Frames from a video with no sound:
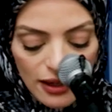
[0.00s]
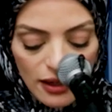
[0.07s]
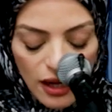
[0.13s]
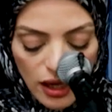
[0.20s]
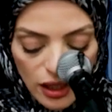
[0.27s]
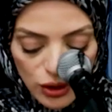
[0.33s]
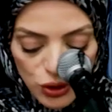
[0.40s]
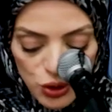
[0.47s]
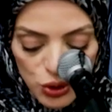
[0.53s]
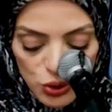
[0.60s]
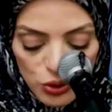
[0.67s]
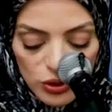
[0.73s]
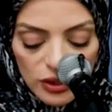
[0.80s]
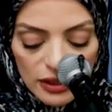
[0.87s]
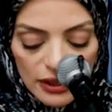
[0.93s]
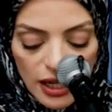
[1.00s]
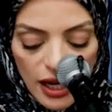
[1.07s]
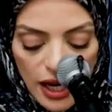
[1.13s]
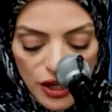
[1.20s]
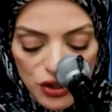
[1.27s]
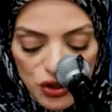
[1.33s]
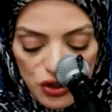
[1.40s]
cultural
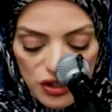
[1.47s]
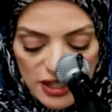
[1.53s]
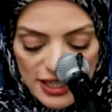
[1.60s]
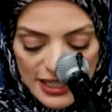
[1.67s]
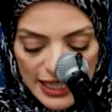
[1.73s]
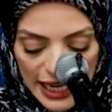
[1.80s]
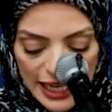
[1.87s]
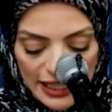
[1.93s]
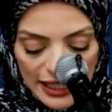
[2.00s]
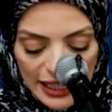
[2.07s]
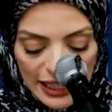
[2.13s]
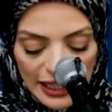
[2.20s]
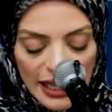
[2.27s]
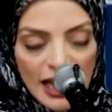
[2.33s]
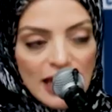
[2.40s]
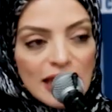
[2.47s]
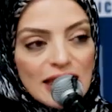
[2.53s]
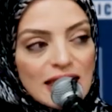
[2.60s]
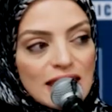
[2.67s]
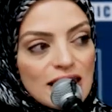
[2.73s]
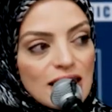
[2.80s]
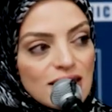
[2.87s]
understanding
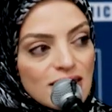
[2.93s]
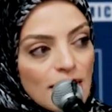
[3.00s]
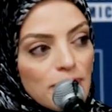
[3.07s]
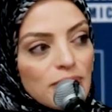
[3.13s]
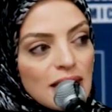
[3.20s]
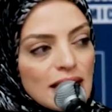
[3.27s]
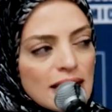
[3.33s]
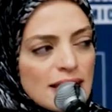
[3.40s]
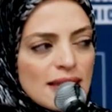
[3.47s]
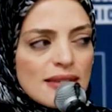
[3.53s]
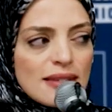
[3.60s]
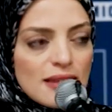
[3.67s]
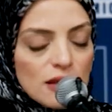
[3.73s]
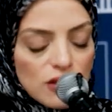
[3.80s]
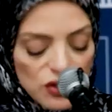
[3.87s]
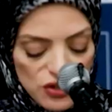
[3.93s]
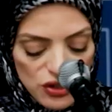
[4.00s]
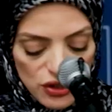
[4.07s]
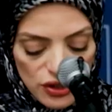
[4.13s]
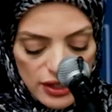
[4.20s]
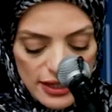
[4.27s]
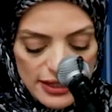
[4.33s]
that something
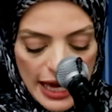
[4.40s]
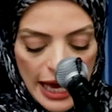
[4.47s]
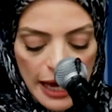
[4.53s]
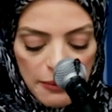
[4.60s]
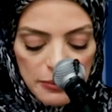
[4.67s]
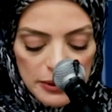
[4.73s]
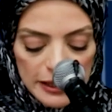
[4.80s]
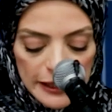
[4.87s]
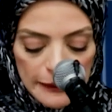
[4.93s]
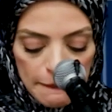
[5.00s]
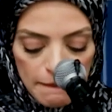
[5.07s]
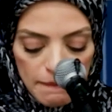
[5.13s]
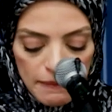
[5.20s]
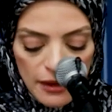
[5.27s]
sinister happening.